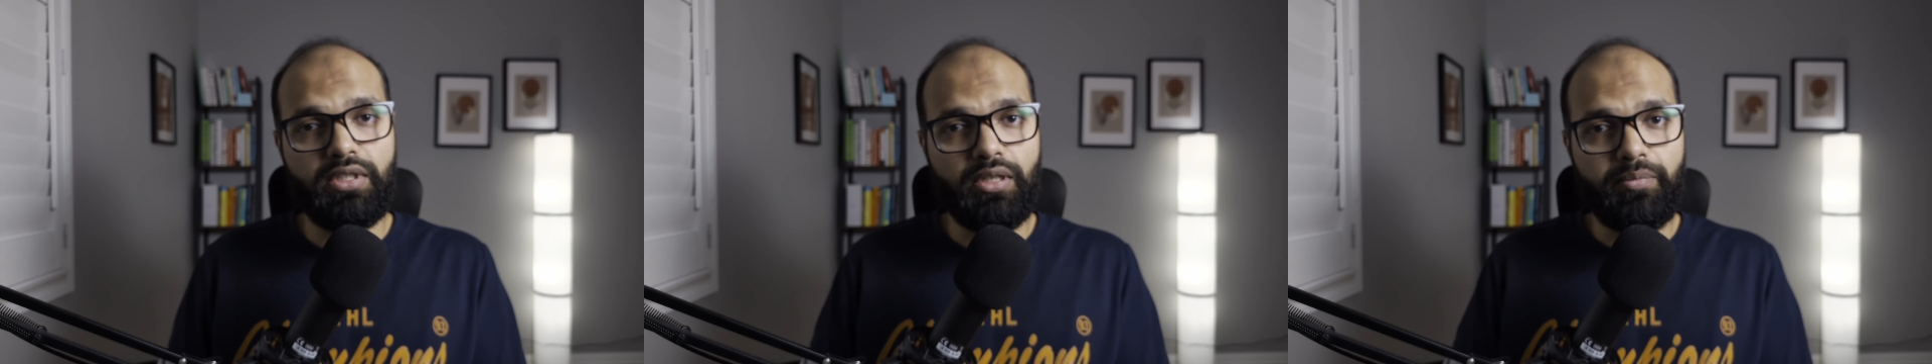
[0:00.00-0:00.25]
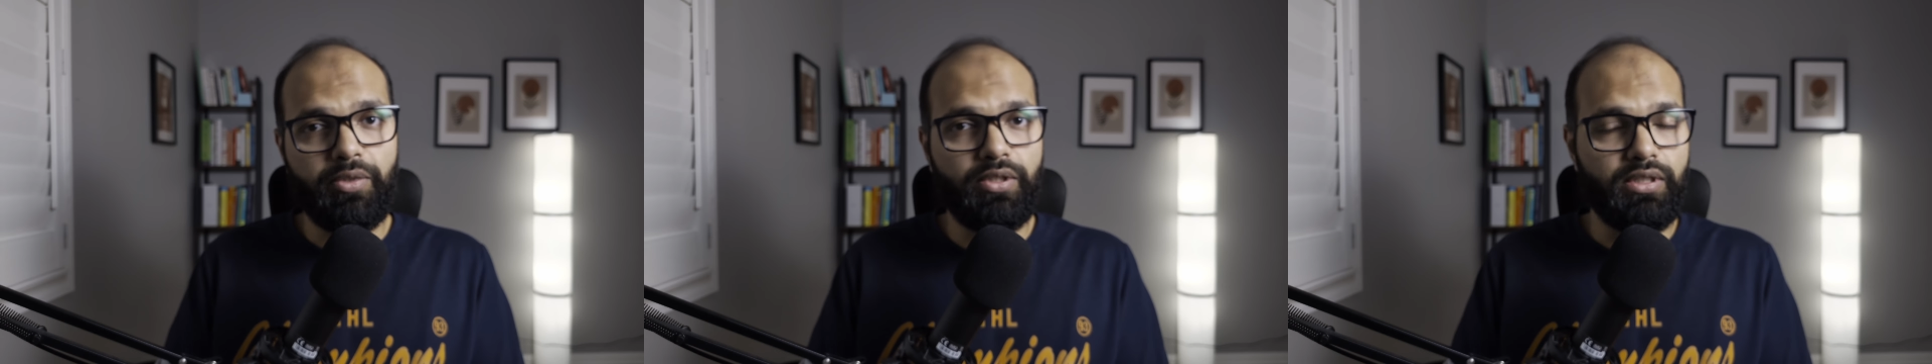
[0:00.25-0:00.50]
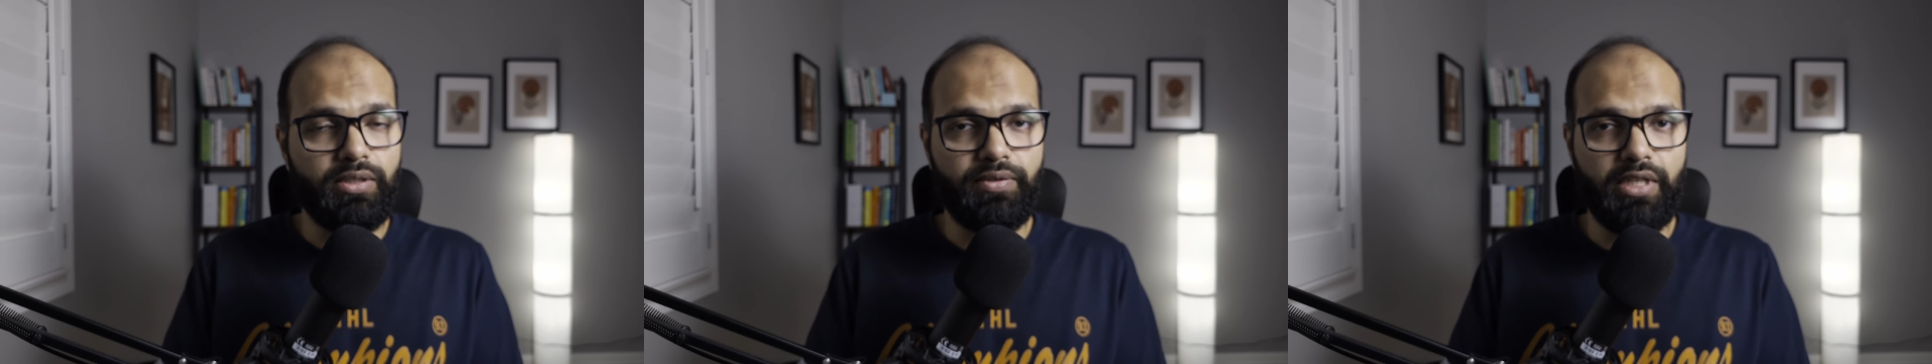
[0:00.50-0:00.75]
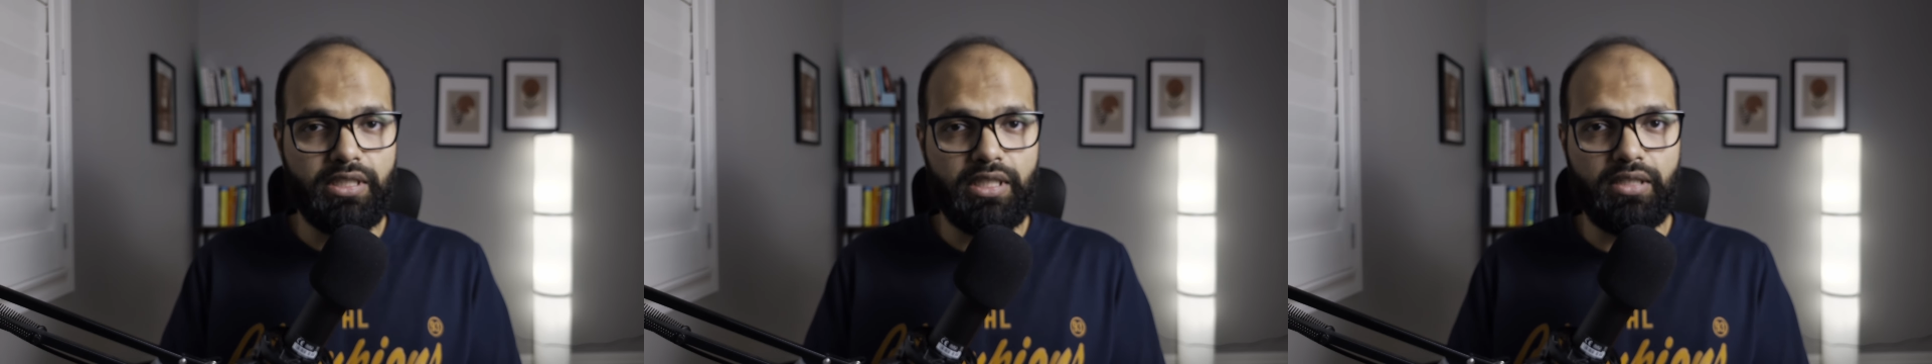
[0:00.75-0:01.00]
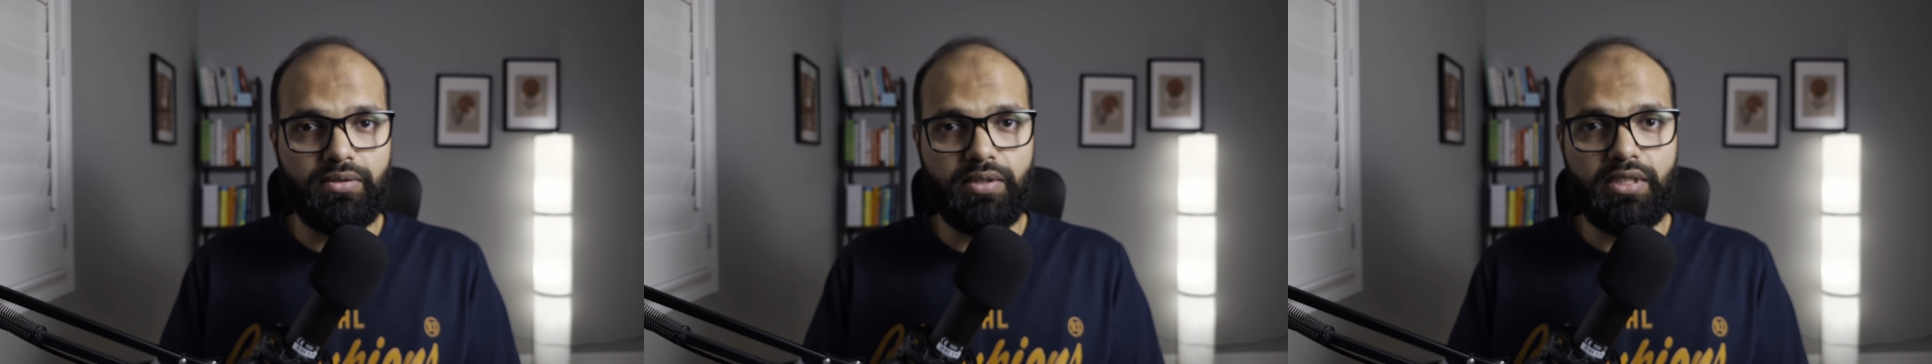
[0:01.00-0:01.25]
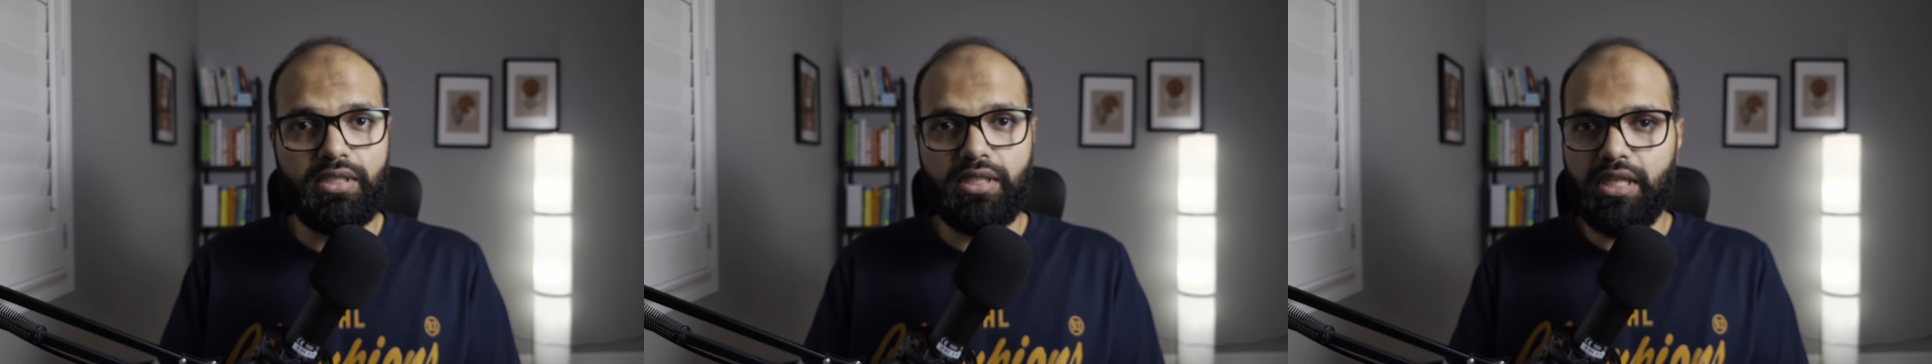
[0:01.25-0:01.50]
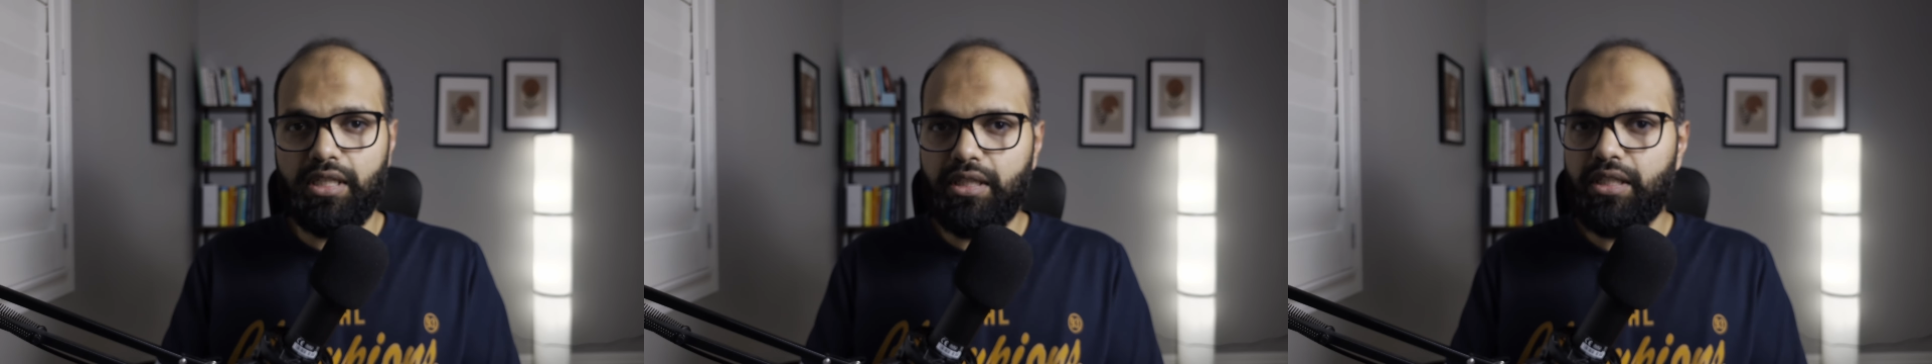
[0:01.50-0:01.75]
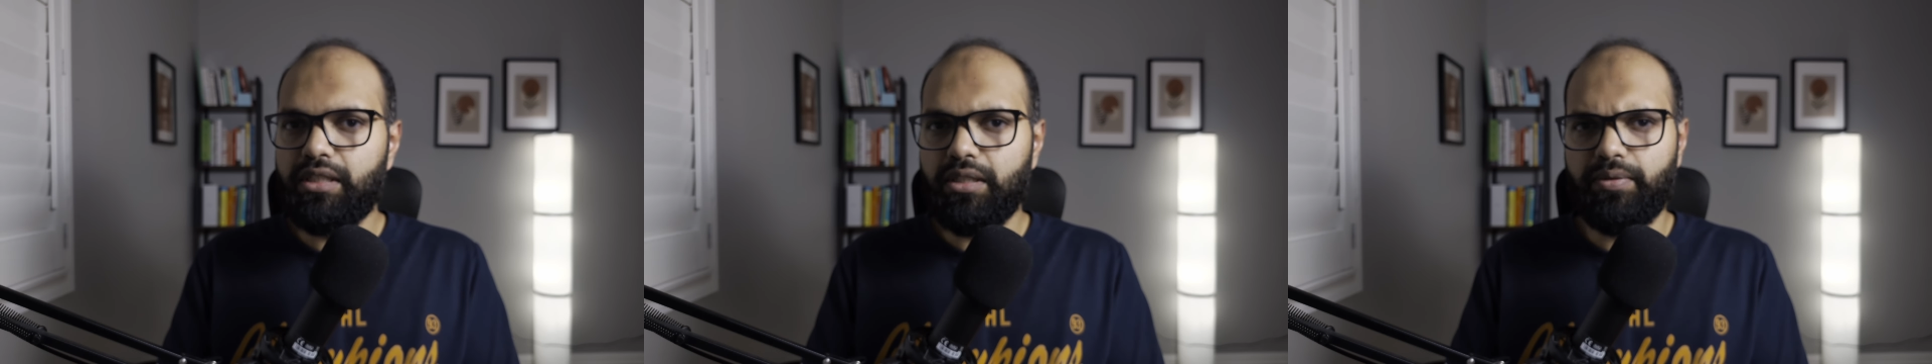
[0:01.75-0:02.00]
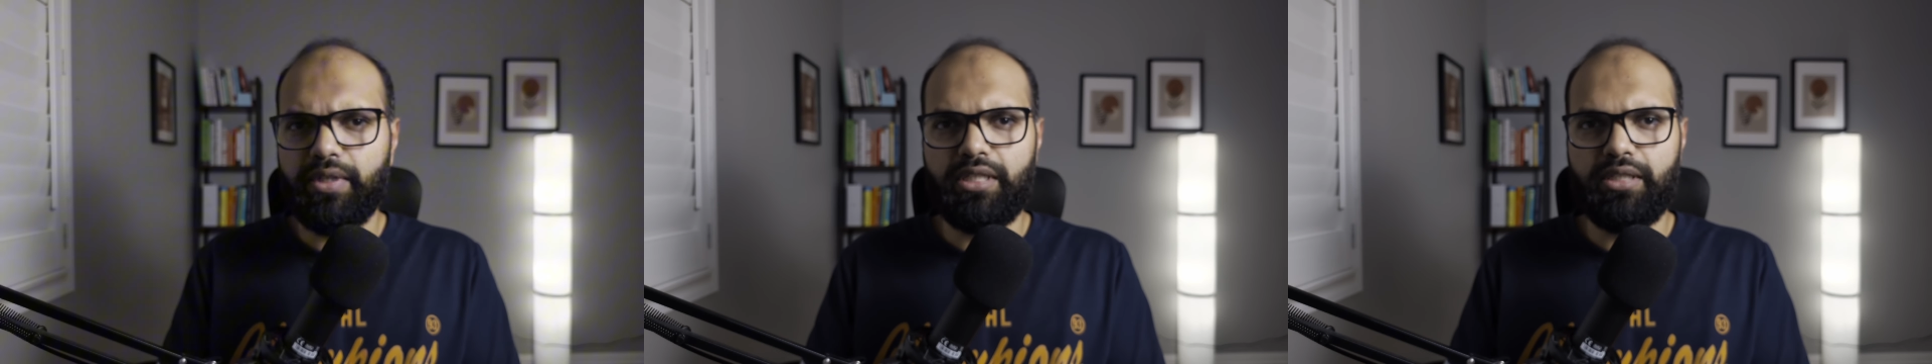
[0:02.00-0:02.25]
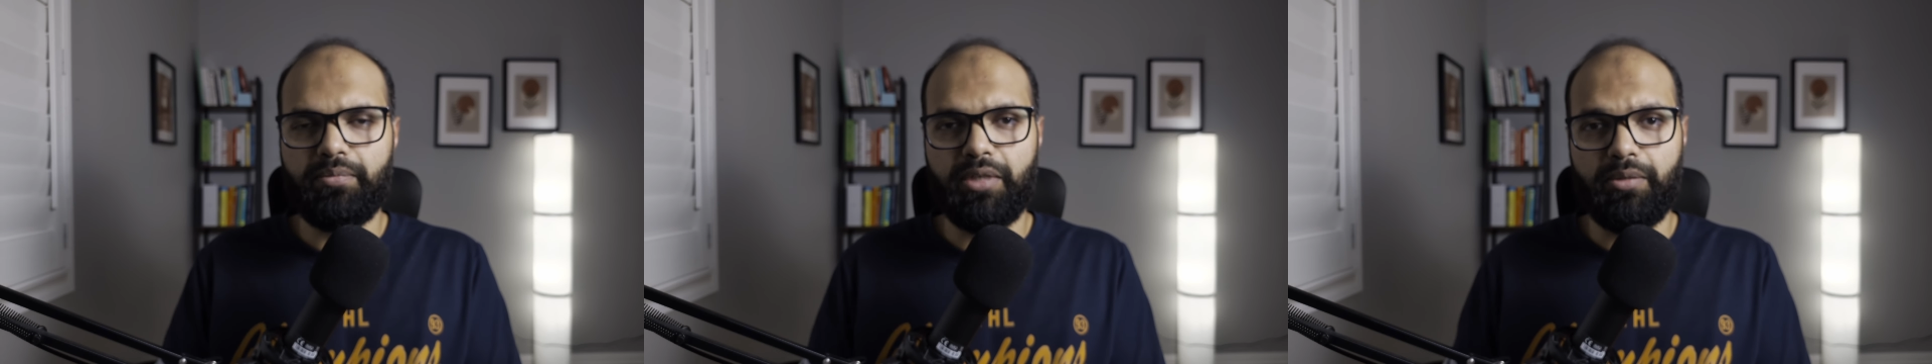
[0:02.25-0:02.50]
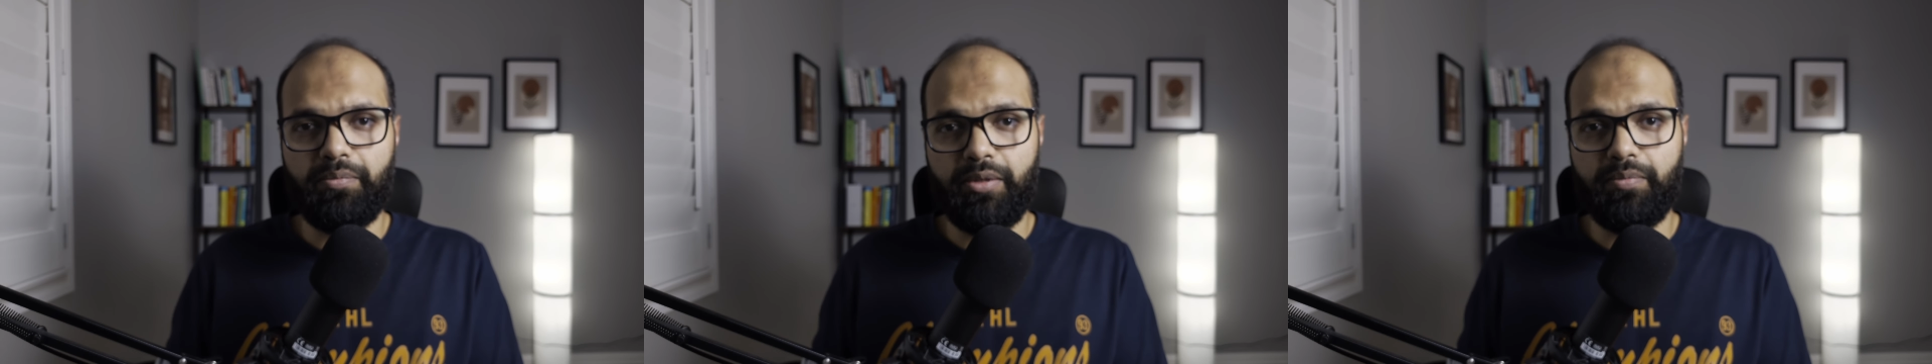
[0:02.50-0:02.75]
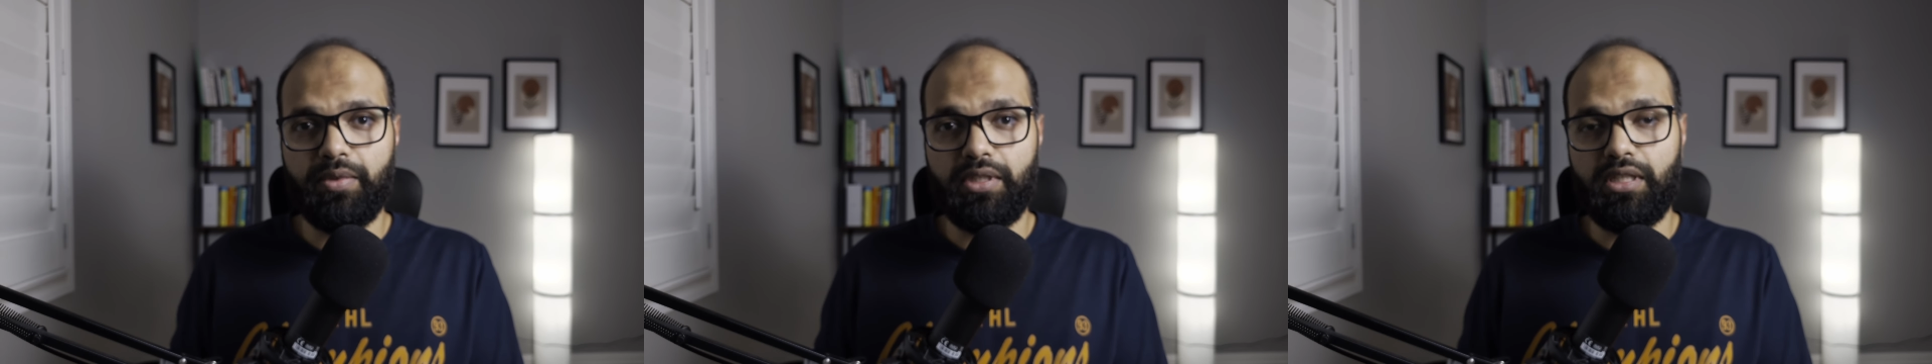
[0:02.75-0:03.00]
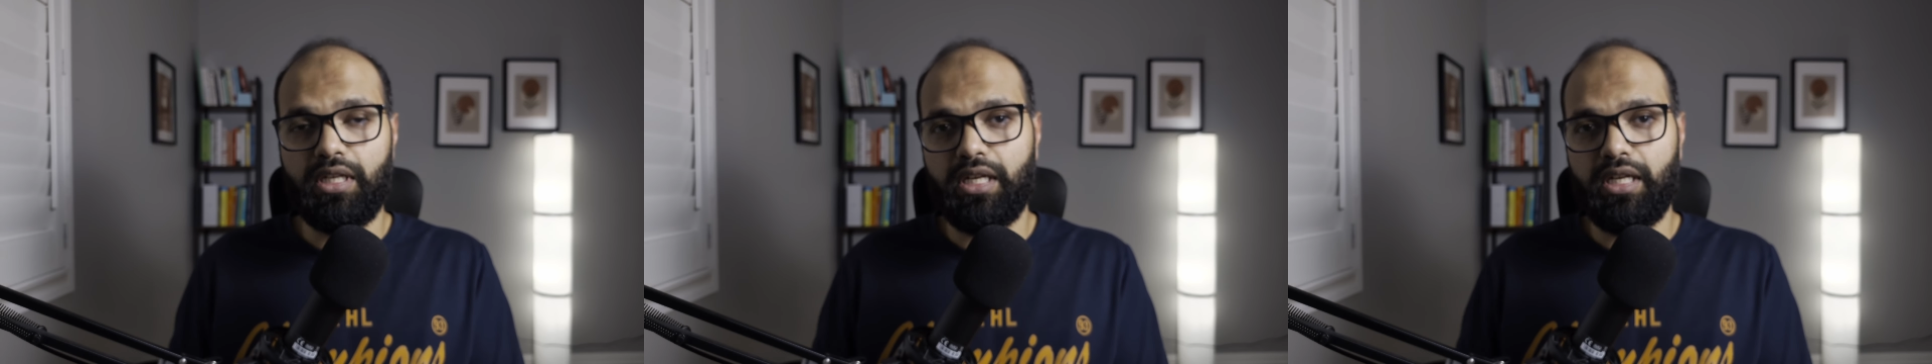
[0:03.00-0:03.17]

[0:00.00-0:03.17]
they are producing fresh graduates and these are very smart people.